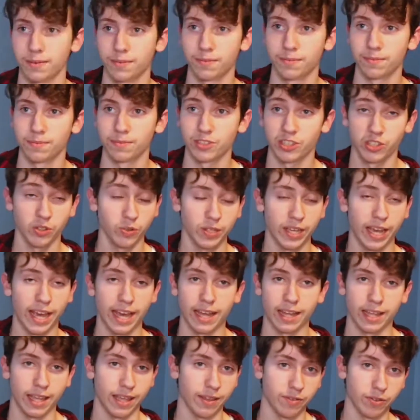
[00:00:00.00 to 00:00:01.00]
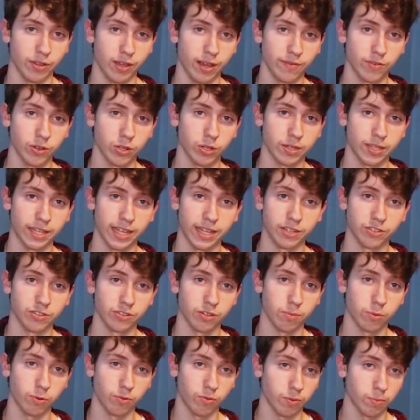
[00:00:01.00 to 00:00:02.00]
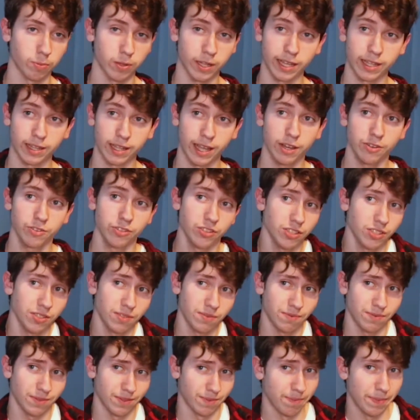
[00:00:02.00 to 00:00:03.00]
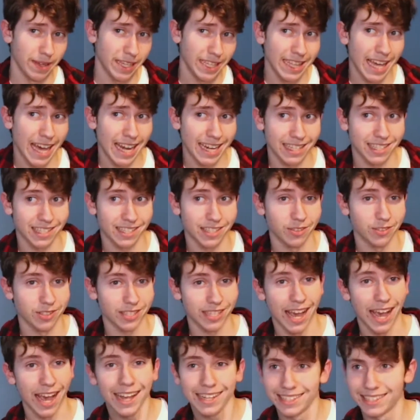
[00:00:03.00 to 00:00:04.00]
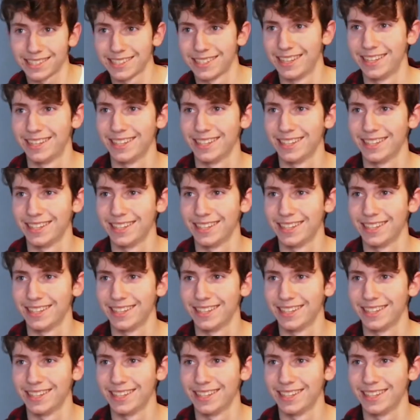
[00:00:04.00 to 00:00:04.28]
So yeah, if you ever get in trouble for playing loud, just make that excuse, guys.